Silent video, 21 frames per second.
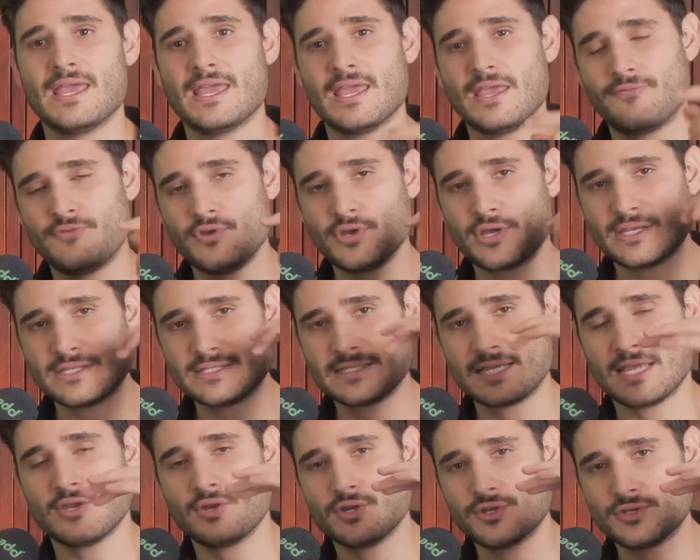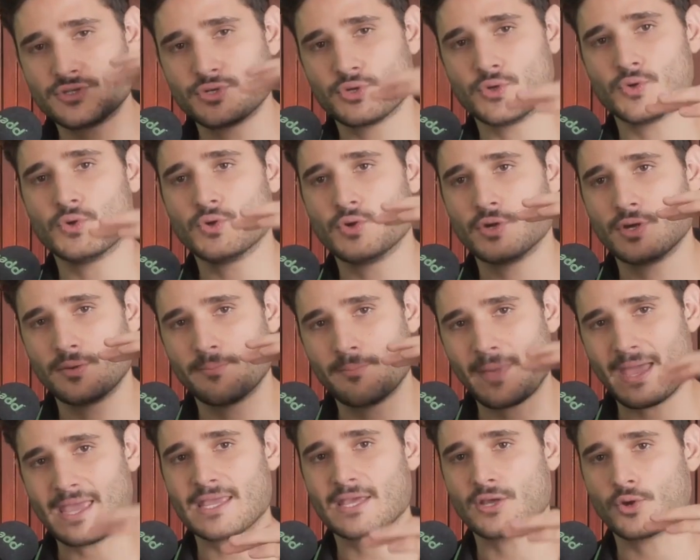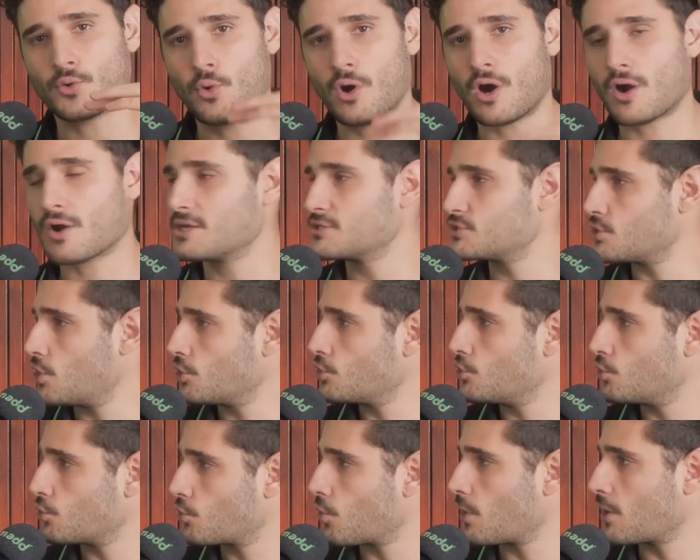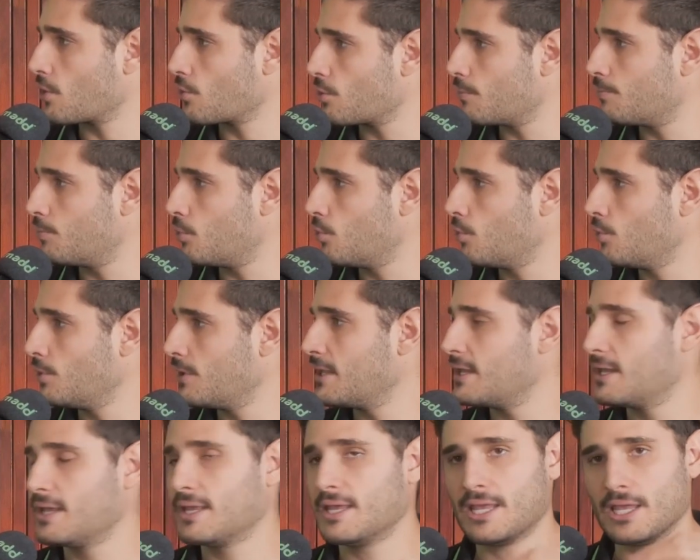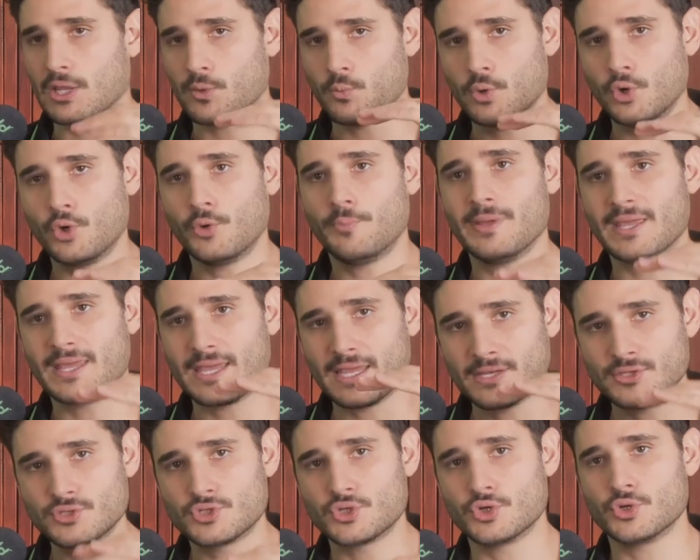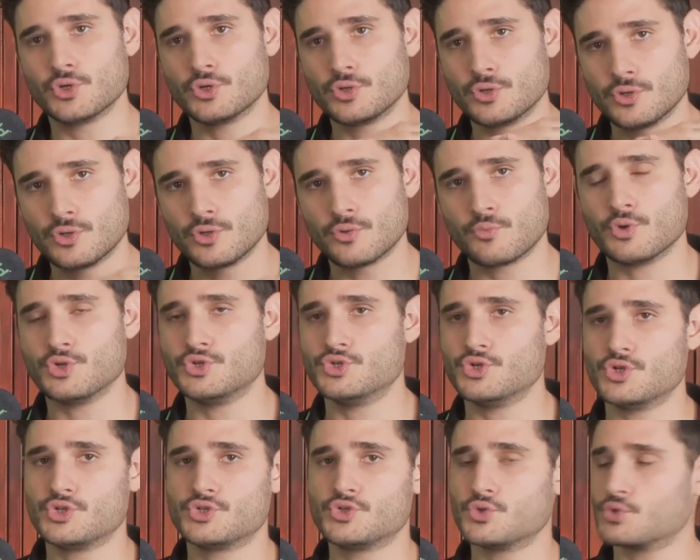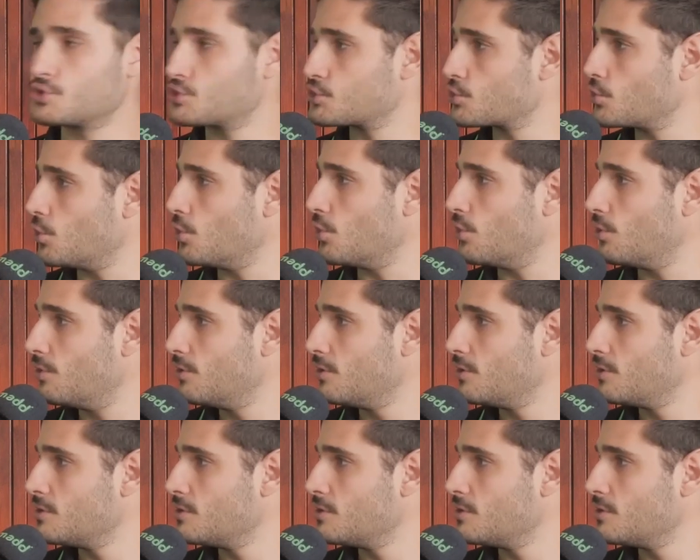If you continue to make inquiries on your credit report, it will begin to reduce your score.